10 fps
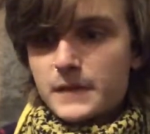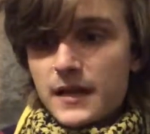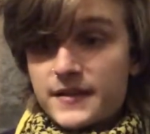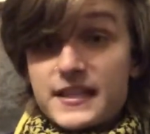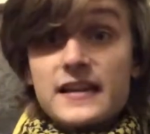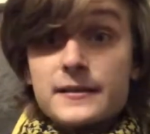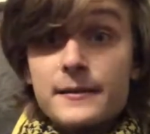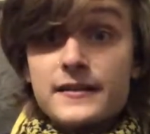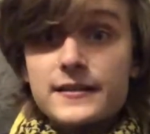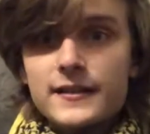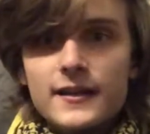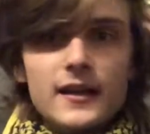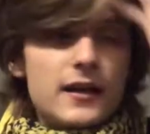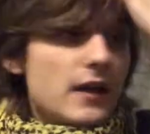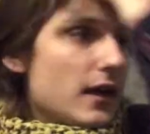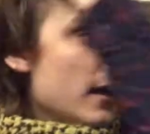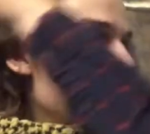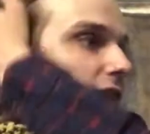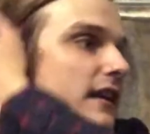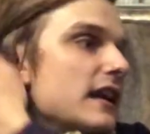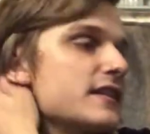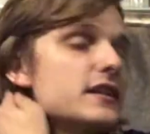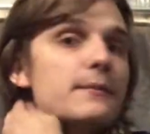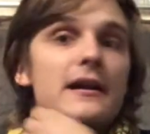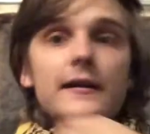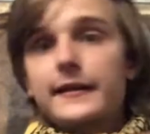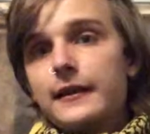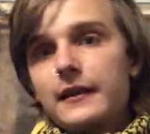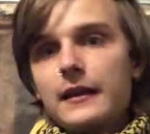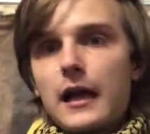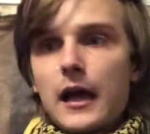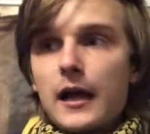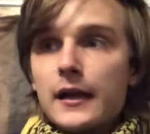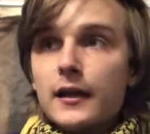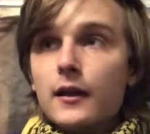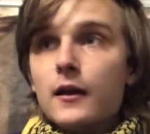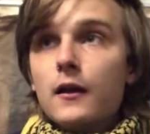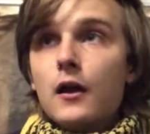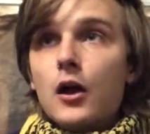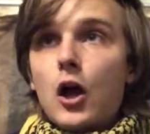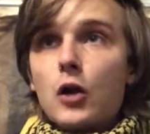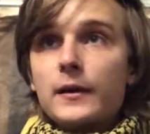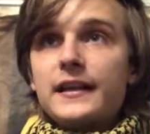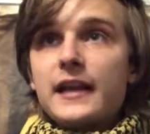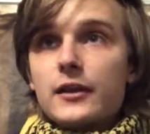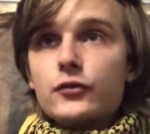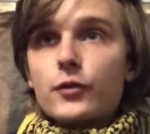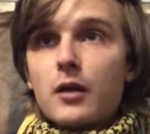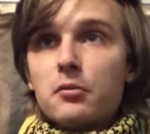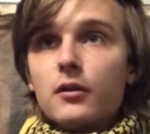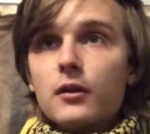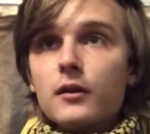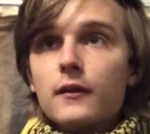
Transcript: sentiment. And as an American, I already get in trouble